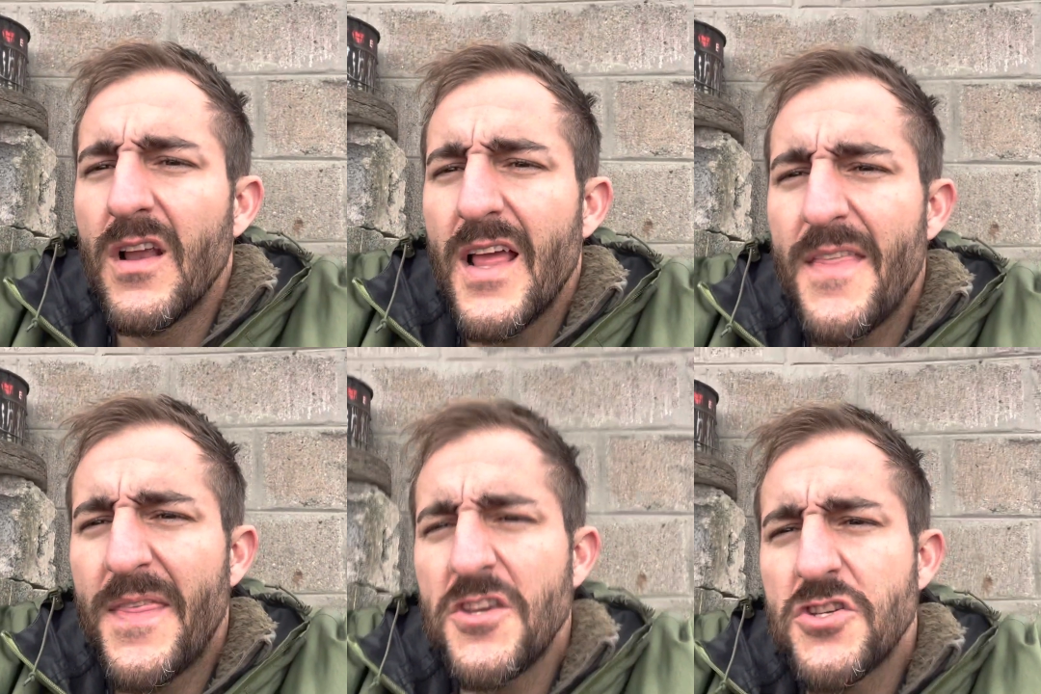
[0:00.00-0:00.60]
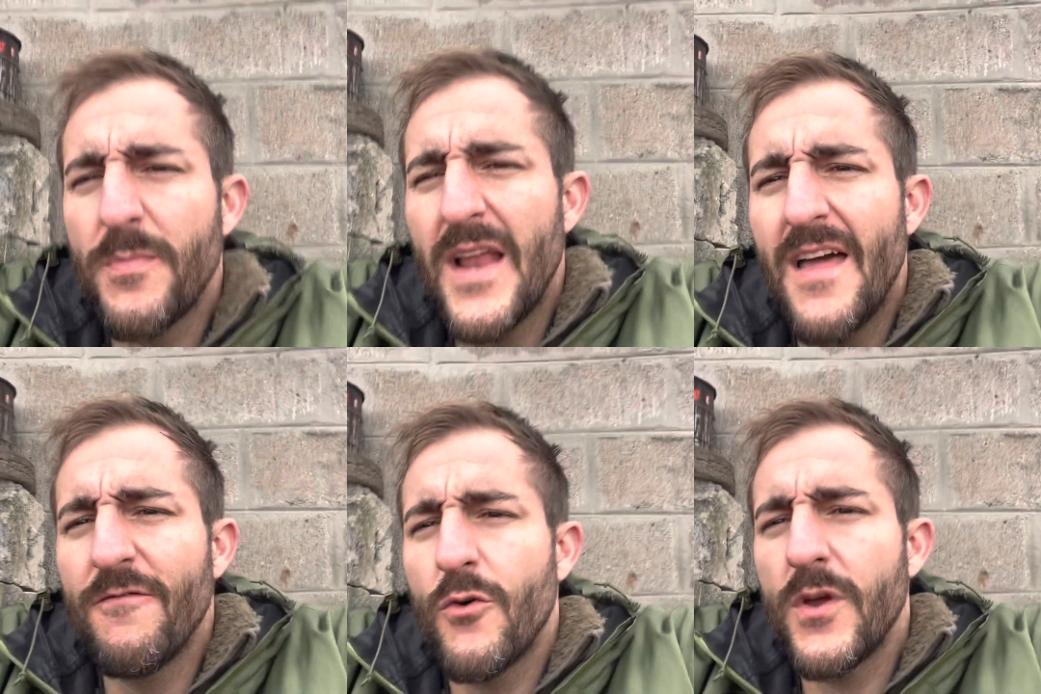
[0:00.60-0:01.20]
And things you
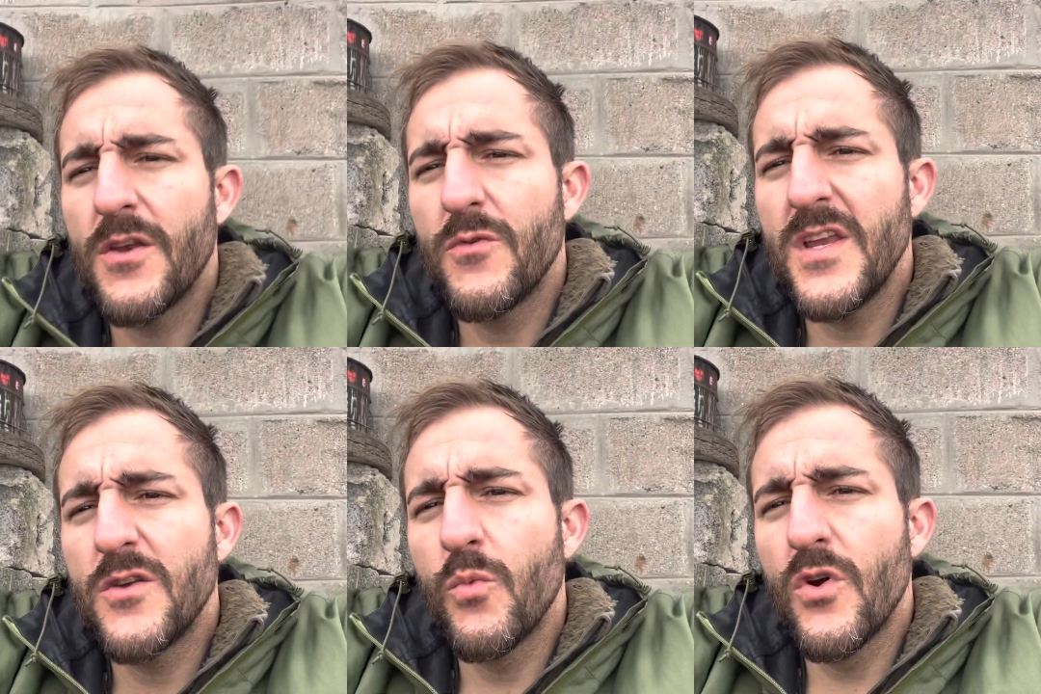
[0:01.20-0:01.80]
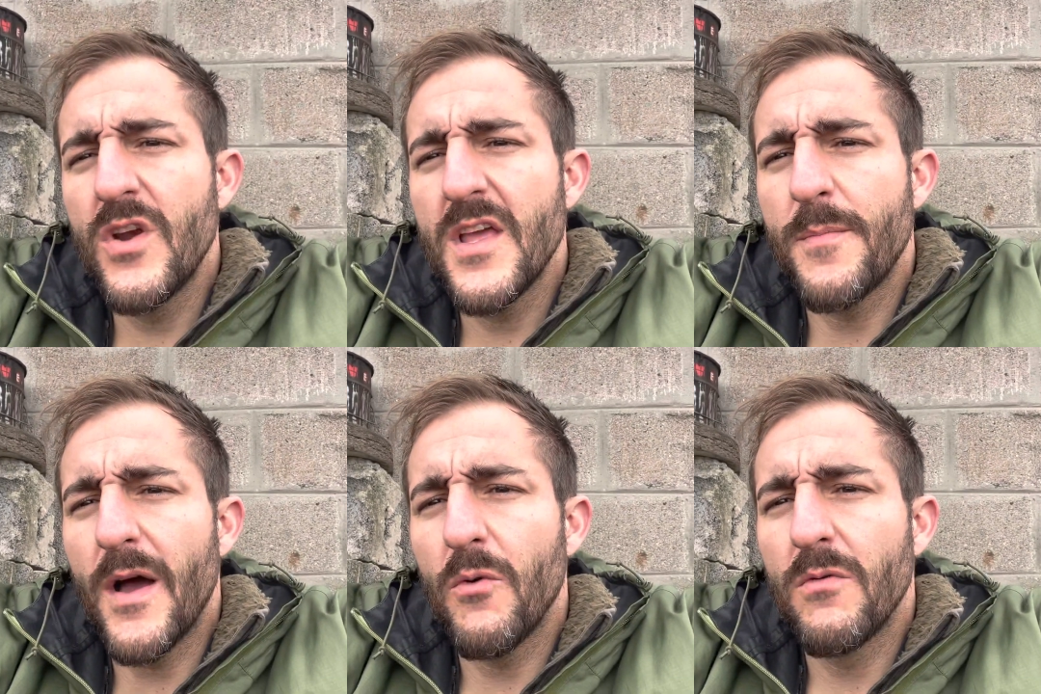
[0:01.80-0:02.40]
plan for, you don't need to worry
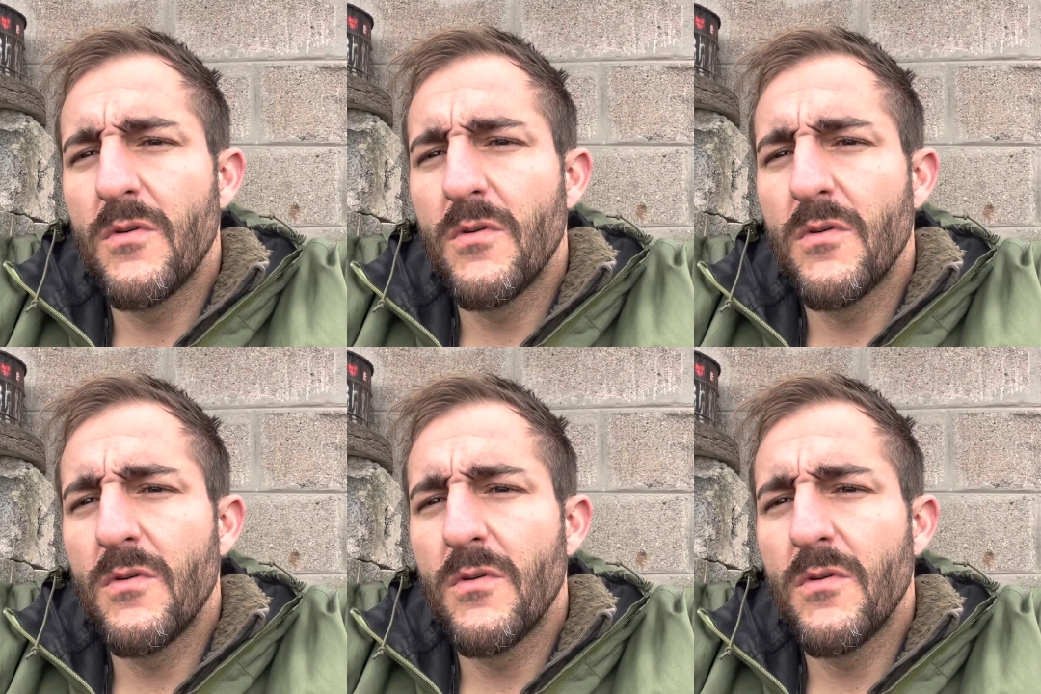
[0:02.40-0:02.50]
about.